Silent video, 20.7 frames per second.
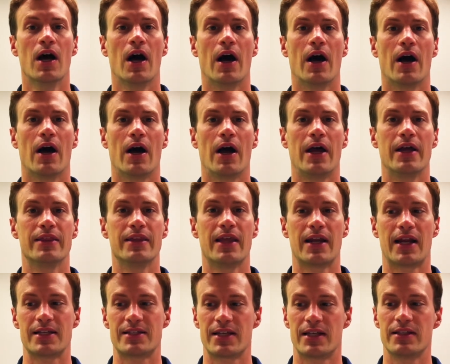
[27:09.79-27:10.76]
Uh, and
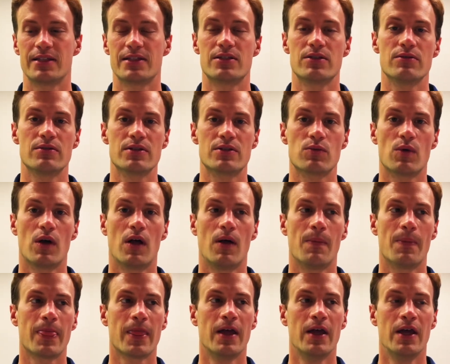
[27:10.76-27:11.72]
then I said to the students,
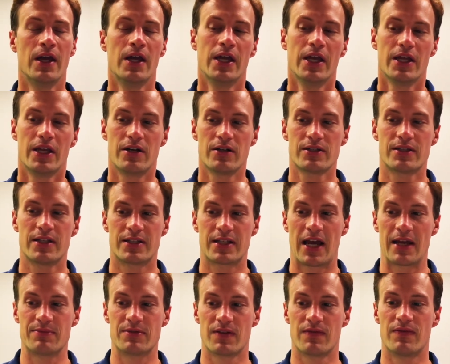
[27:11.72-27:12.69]
well, here's the
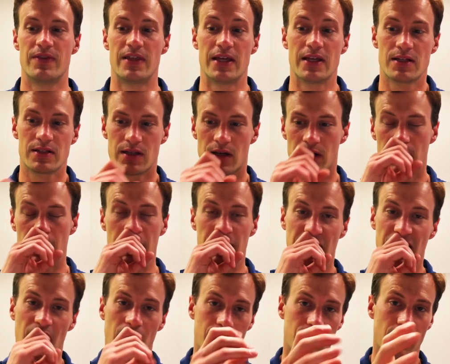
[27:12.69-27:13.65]
types of things that are going to
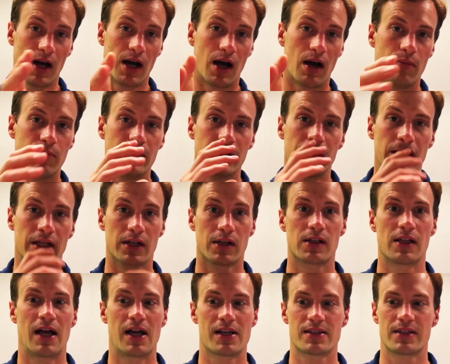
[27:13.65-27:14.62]
come up in a
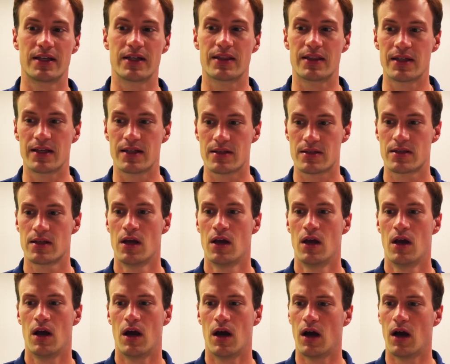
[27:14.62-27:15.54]
class like this. Uh,